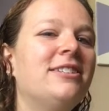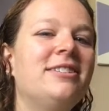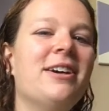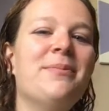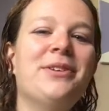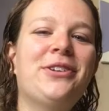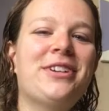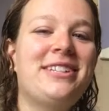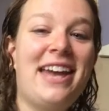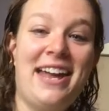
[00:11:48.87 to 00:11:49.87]
Dumbledore
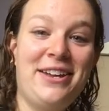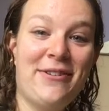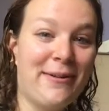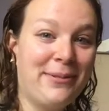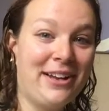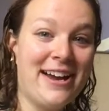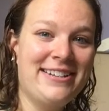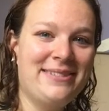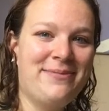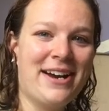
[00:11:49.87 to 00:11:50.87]
saying you are
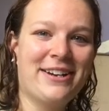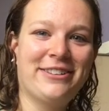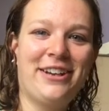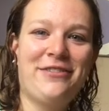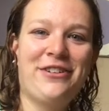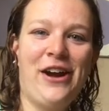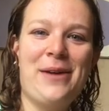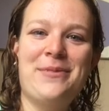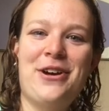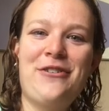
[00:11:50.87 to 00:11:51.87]
blinded by your love for
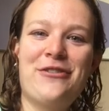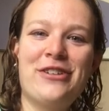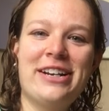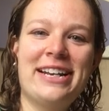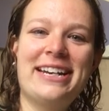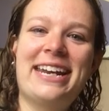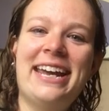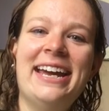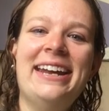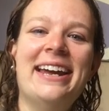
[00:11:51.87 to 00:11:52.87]
him. No freaking
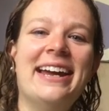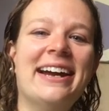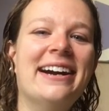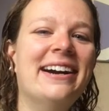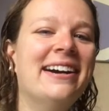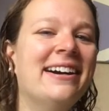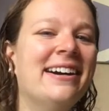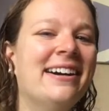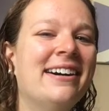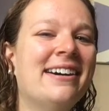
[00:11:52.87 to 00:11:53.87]
kidding.
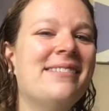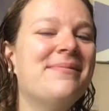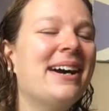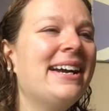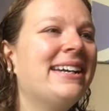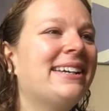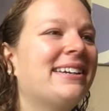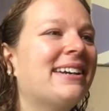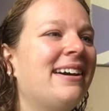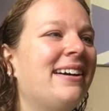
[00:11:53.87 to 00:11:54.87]
My
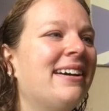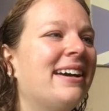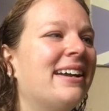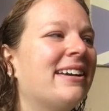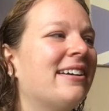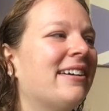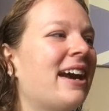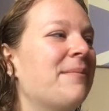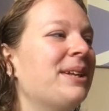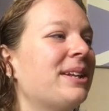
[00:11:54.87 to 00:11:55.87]
God. All right,
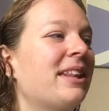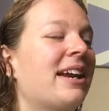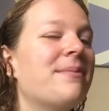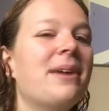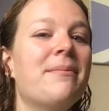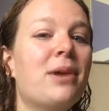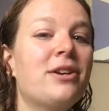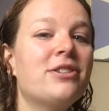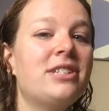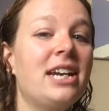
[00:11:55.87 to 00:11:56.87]
I mean, like, I'm
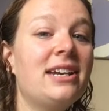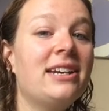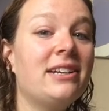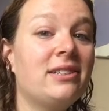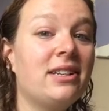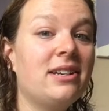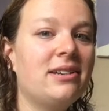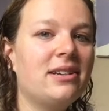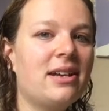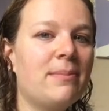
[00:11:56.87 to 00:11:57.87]
understanding it's in
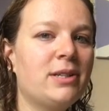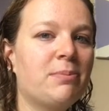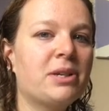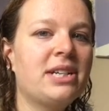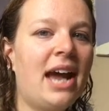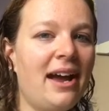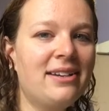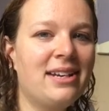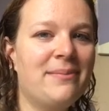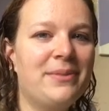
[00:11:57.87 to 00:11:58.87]
an attempt to
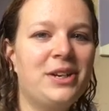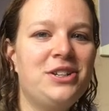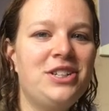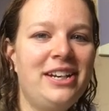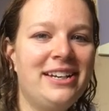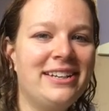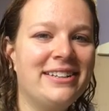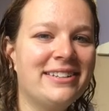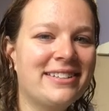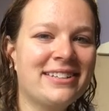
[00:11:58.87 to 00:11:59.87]
protect him, but
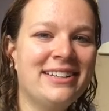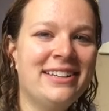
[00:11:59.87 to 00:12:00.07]
geez.